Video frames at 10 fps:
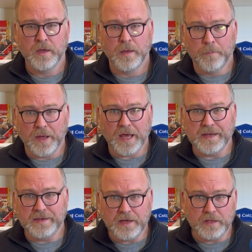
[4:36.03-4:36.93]
But
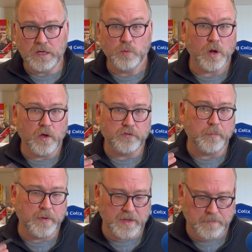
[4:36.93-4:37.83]
ideally, you would also
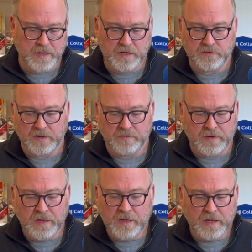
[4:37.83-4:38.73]
put that penny sleeve
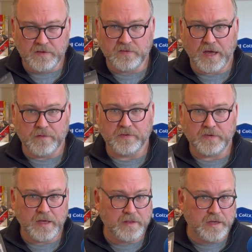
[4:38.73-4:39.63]
inside of a
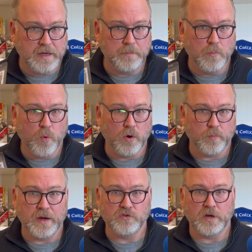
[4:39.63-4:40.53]
slightly more
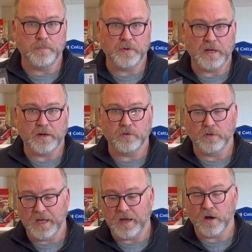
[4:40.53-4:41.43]
rigid protector
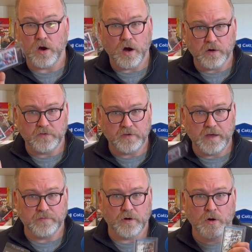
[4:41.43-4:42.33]
like a card
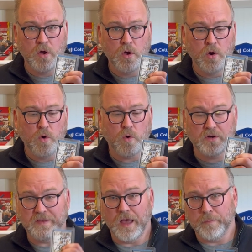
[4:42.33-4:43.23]
saver or
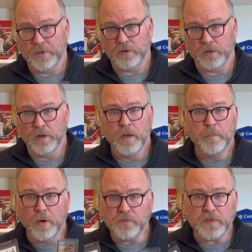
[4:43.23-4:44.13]
top loader.
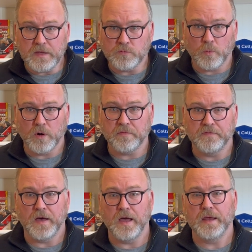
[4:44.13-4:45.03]
Both of these work
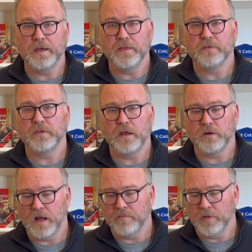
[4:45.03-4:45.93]
fine in the
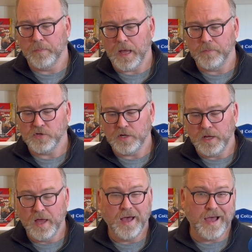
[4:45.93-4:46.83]
standard envelope option.
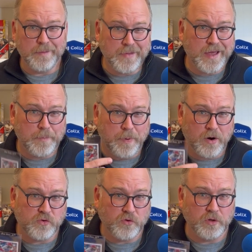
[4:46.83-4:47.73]
I'm kind of
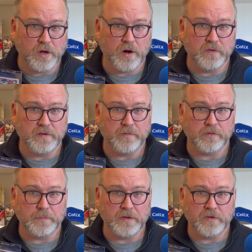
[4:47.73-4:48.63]
partial to card
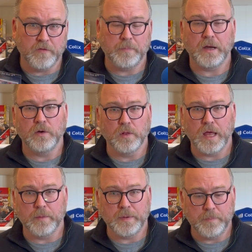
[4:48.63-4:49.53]
savers myself, but I know a
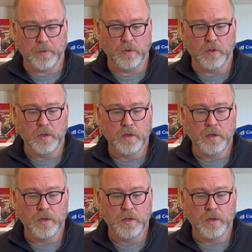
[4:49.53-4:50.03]
lot of people